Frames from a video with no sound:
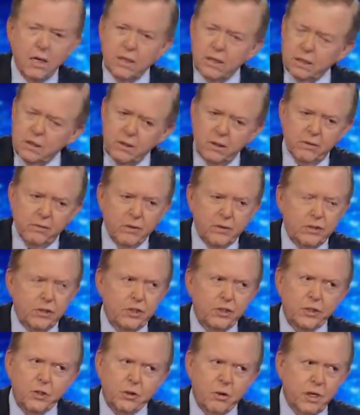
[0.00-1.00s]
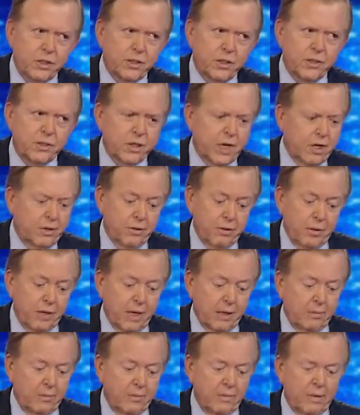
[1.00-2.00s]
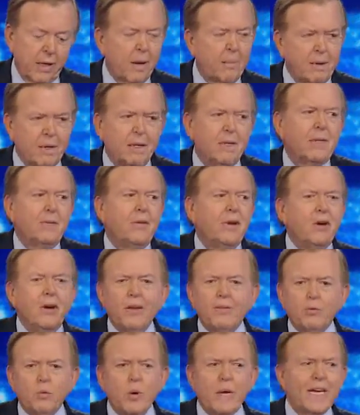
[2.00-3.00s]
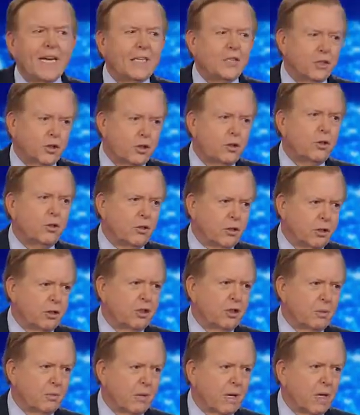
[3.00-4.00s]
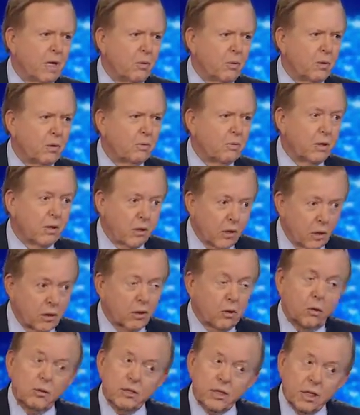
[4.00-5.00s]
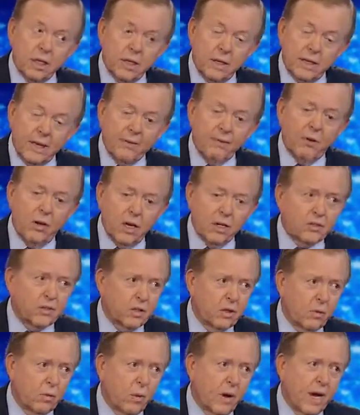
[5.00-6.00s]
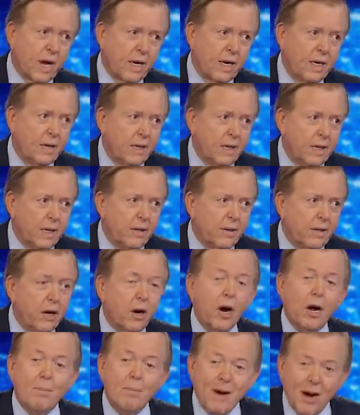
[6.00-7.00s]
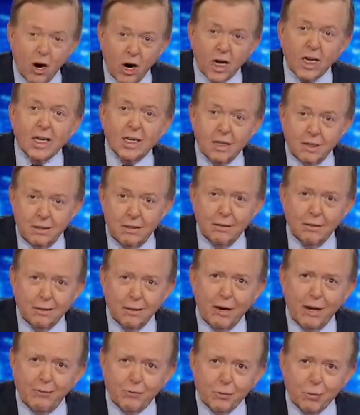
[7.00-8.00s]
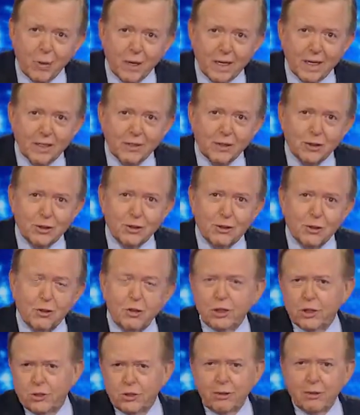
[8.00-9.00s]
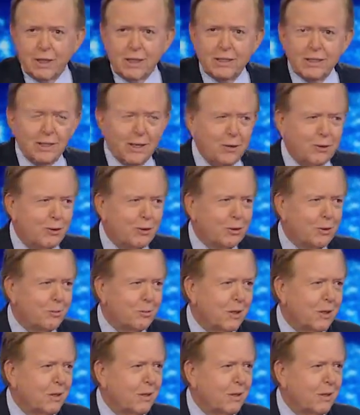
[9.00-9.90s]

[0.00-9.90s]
universities across this country had, I mean, they're left wing institutions to begin with. Right. They're losing, they've lost their way. I think they're so. American left wing institutions, or at least they used to be.